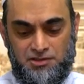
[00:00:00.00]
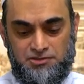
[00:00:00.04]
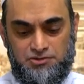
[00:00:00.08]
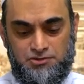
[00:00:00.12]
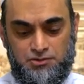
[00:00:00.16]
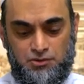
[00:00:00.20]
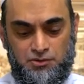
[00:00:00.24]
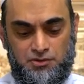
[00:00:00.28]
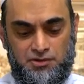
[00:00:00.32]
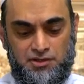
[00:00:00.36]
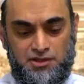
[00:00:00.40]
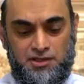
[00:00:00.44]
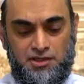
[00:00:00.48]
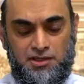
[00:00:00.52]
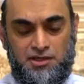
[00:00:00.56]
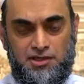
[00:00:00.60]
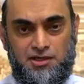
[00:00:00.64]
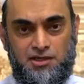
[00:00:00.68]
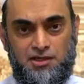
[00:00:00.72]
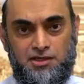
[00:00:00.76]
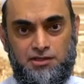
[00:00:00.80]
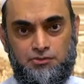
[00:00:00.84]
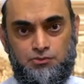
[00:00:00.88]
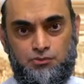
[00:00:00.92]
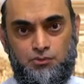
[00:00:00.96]
So he,
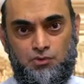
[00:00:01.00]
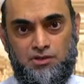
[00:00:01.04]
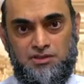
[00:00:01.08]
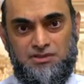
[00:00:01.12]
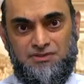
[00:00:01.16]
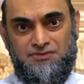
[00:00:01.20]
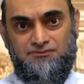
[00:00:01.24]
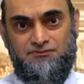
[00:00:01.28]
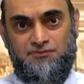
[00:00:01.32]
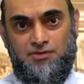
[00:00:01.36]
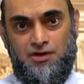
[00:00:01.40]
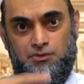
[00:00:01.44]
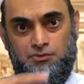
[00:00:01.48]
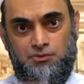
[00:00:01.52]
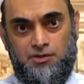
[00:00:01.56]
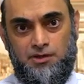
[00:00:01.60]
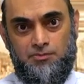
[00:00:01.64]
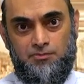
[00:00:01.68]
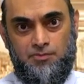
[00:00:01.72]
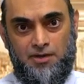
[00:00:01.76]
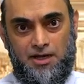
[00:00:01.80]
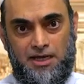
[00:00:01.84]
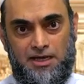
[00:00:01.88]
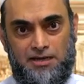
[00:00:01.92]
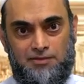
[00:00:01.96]
it was
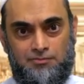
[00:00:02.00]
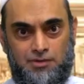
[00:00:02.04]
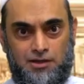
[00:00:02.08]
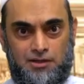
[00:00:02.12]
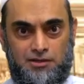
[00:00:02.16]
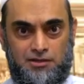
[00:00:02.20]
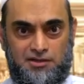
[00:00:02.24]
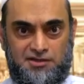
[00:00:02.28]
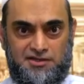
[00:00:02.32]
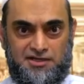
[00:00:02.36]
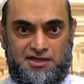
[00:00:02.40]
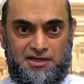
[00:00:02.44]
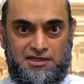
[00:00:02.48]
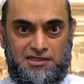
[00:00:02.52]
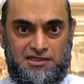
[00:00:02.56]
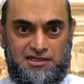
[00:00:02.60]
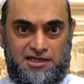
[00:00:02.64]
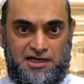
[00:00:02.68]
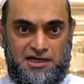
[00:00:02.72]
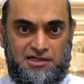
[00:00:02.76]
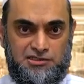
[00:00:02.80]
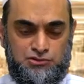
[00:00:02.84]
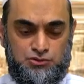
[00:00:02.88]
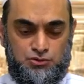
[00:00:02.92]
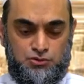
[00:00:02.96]
founded by Maulana
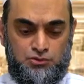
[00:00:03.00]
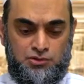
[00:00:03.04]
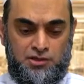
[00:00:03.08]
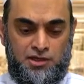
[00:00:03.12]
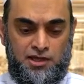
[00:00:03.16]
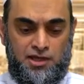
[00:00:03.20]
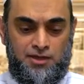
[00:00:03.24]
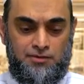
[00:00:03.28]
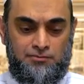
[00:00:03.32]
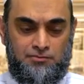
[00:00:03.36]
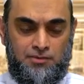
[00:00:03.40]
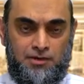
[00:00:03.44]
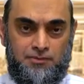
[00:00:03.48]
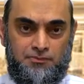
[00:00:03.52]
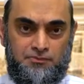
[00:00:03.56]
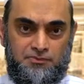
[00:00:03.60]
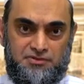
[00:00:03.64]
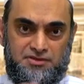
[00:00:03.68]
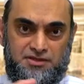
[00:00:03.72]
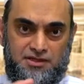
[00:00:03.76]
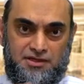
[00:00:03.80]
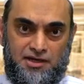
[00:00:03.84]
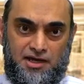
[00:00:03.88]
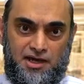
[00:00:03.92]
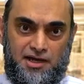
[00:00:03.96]
Ilyas who came up
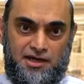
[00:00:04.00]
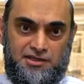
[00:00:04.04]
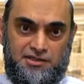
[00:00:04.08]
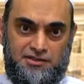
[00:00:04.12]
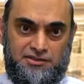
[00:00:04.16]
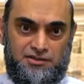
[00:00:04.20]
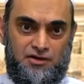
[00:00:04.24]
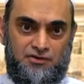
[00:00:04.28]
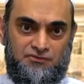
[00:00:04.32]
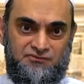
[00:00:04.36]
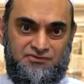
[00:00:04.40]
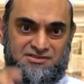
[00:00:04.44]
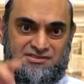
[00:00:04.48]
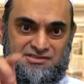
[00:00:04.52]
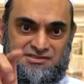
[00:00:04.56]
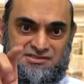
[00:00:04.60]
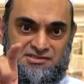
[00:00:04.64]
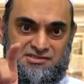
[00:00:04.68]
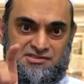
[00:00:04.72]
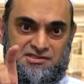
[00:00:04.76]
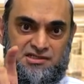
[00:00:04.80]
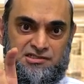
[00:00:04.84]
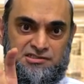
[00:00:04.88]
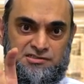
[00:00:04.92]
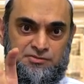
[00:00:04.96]
with an idea of
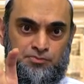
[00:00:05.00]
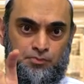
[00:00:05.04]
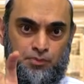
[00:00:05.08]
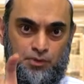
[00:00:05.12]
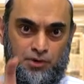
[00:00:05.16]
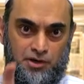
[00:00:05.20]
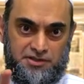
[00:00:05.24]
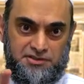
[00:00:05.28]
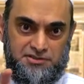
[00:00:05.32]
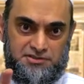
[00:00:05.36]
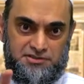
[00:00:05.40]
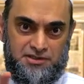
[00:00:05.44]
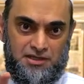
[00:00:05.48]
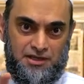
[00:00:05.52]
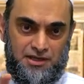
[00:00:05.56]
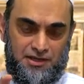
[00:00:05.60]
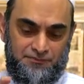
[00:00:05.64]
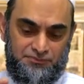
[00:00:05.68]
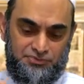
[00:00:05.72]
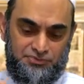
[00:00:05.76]
six points.